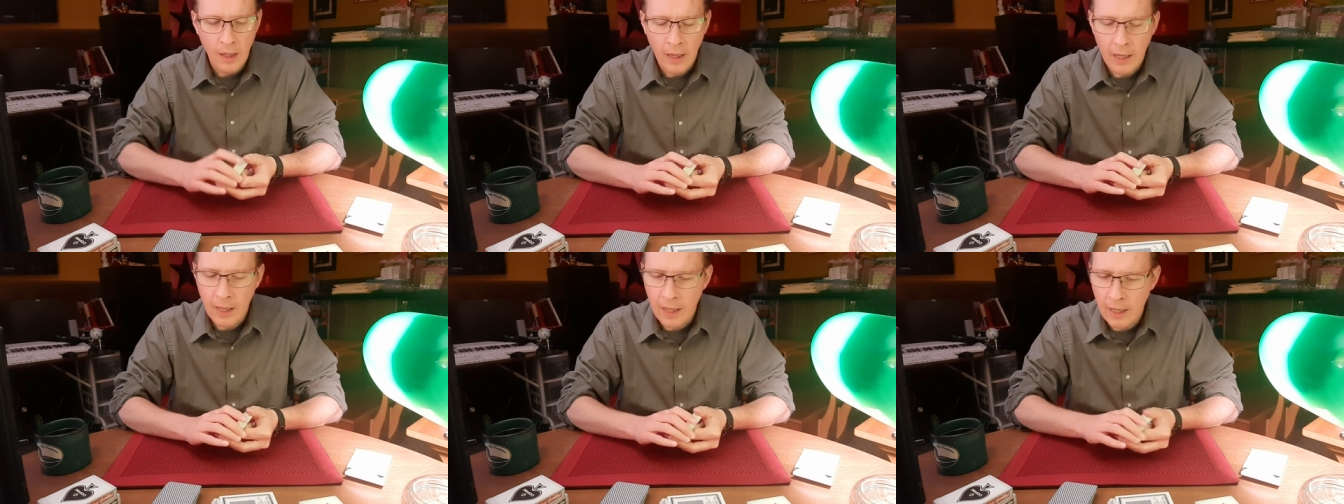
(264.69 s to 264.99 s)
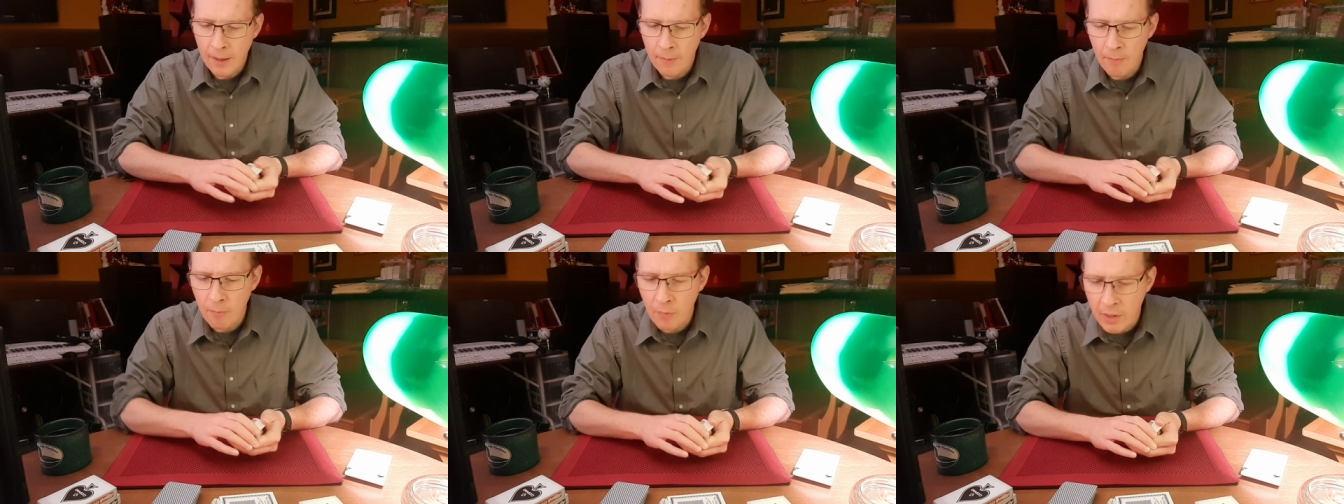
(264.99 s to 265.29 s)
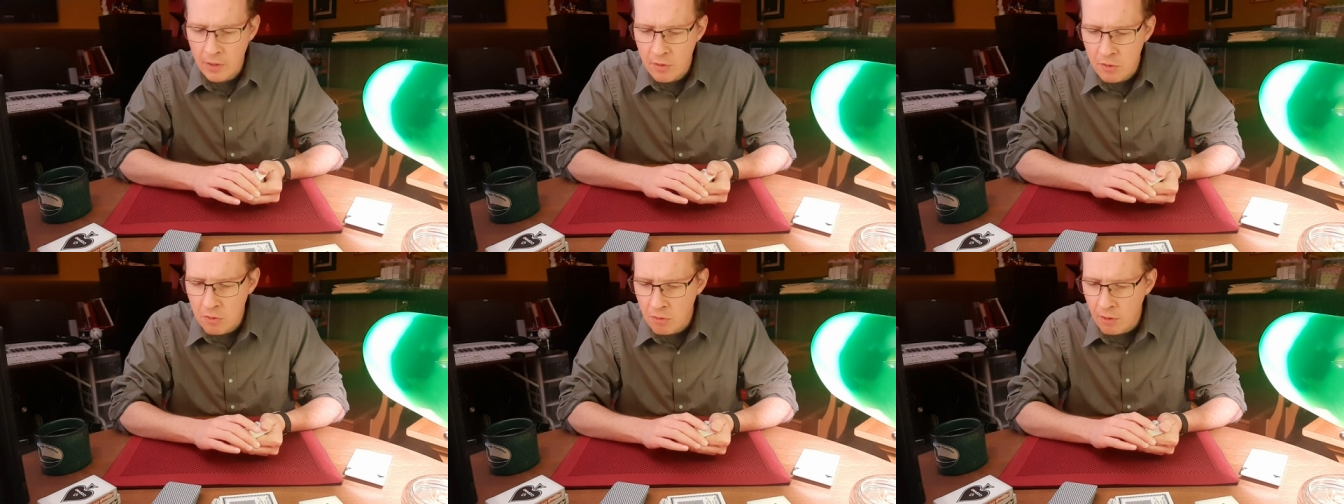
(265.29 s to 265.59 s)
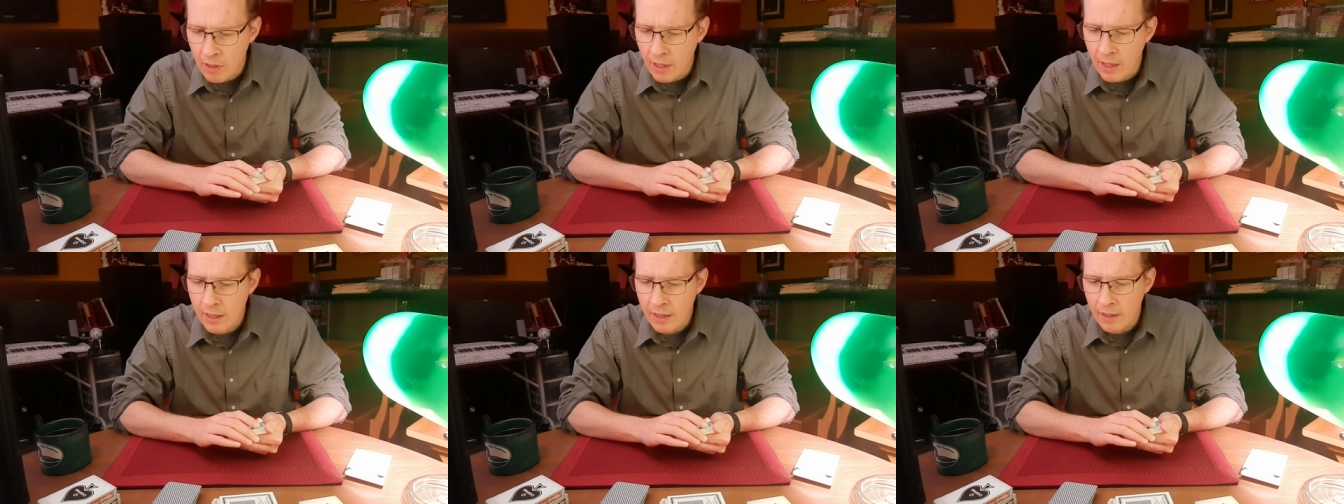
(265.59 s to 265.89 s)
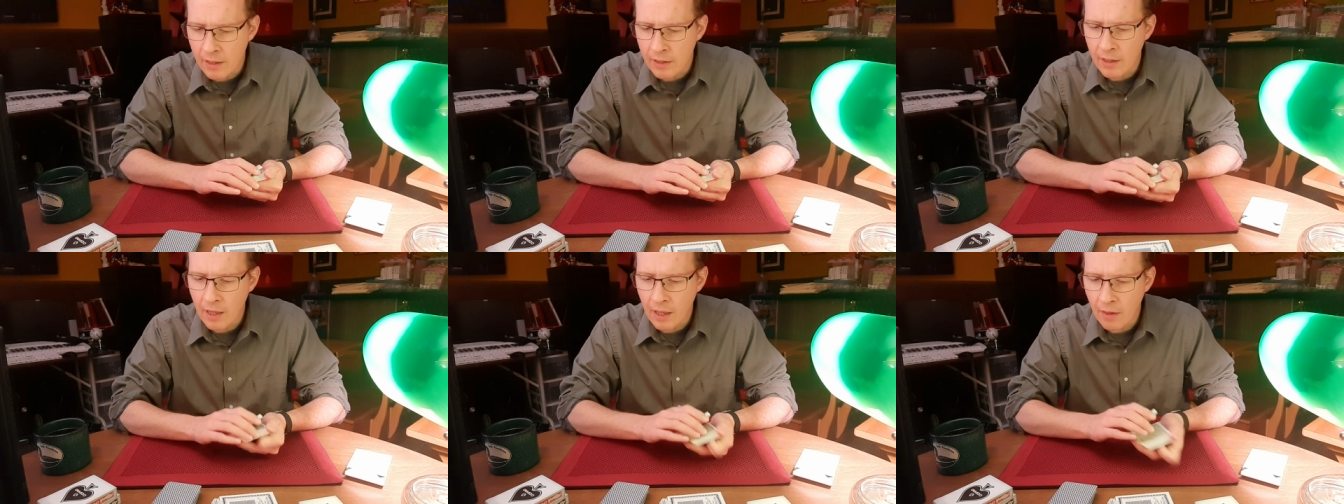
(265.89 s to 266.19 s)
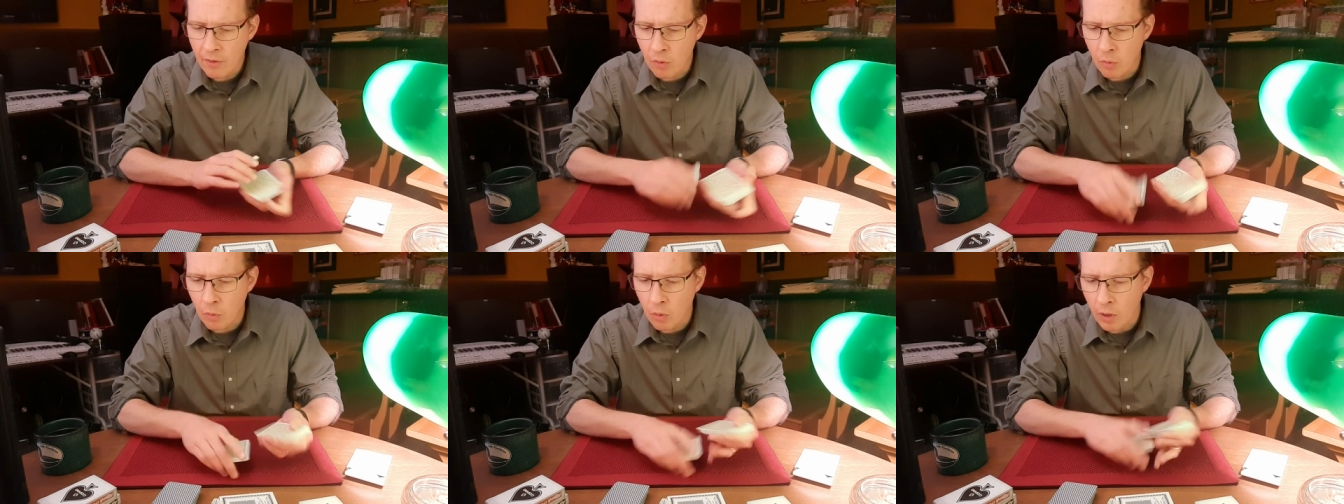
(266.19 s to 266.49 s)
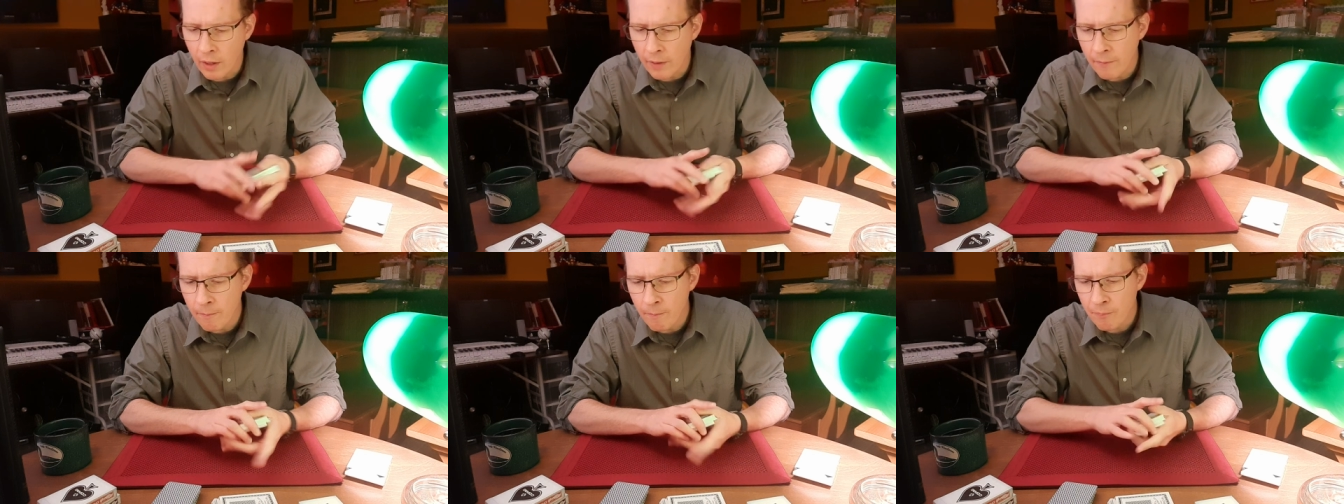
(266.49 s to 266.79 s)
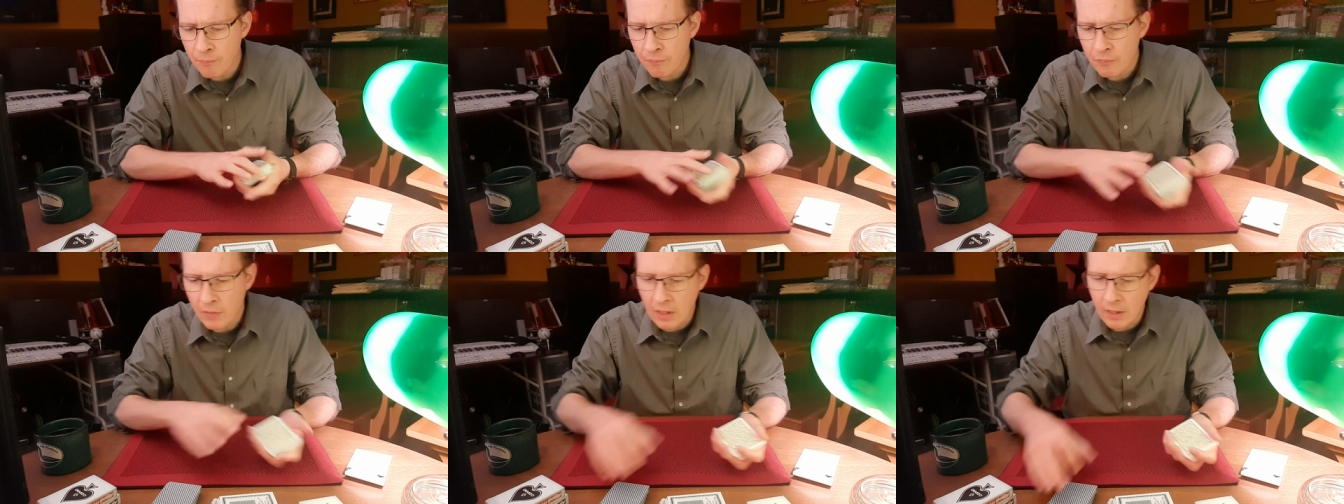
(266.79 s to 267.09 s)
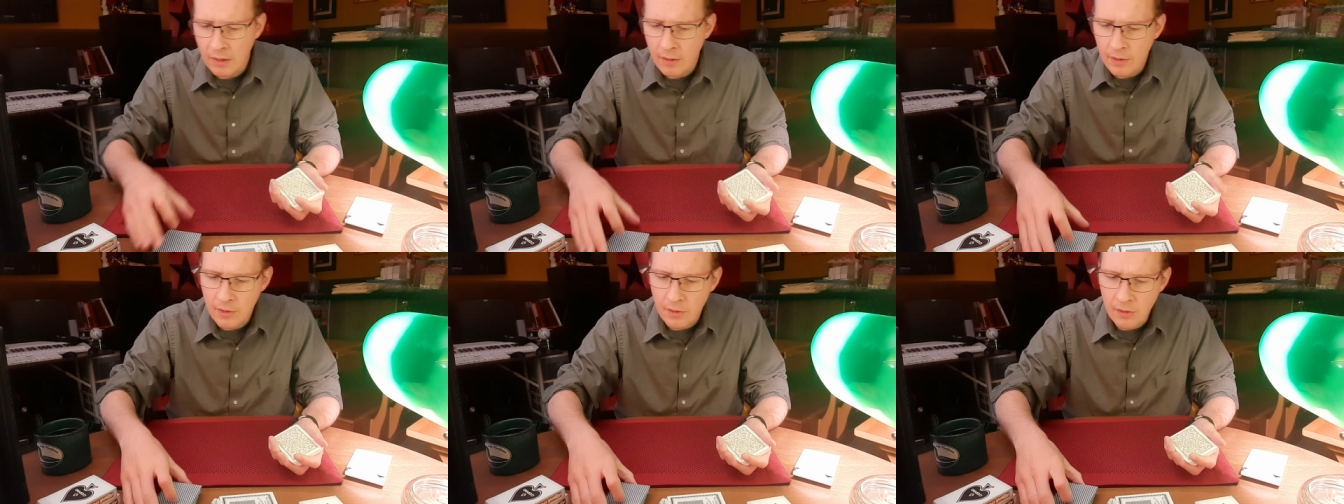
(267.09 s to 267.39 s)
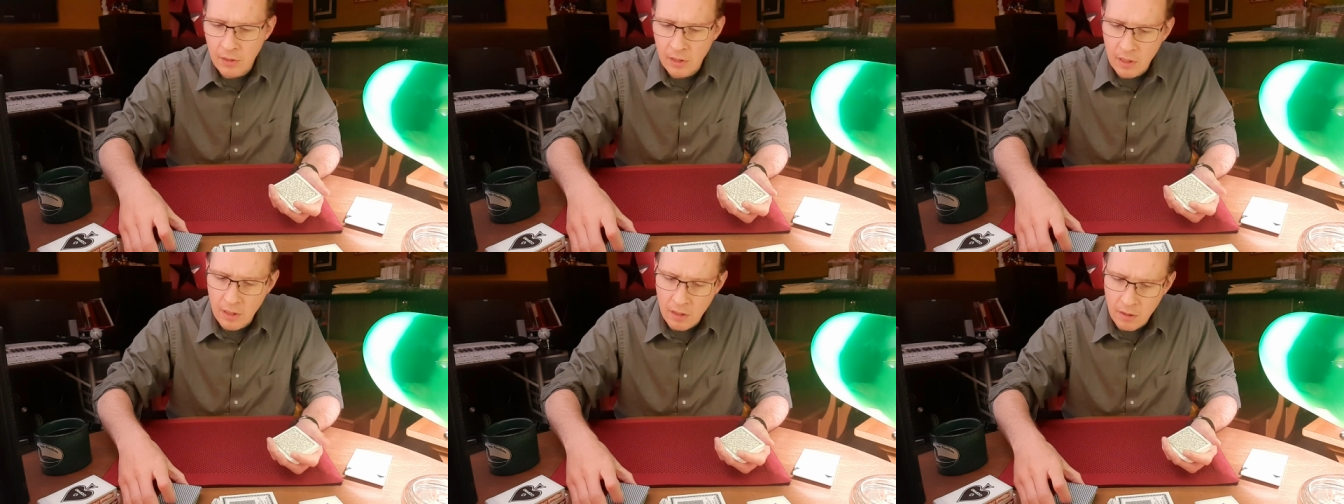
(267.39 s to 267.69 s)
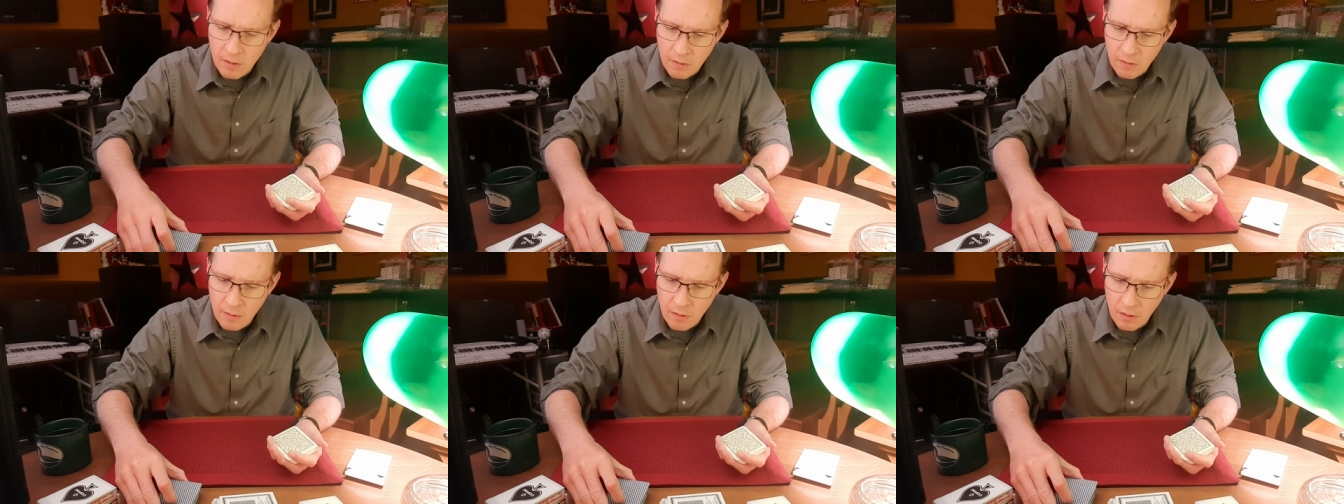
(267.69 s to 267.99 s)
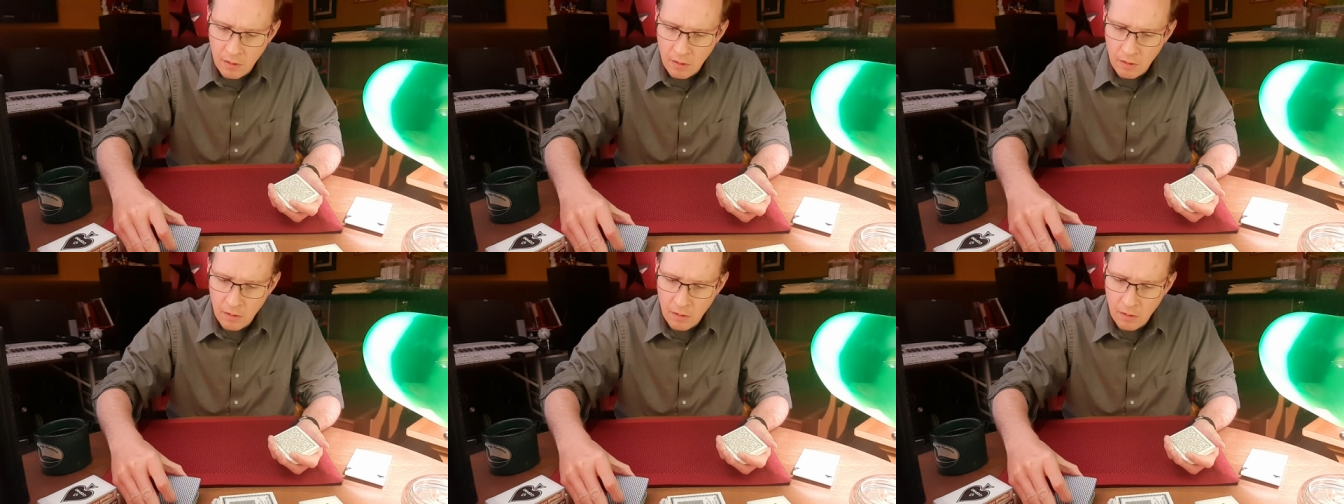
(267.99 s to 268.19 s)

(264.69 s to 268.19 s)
Um, let's try another one. Let's see here.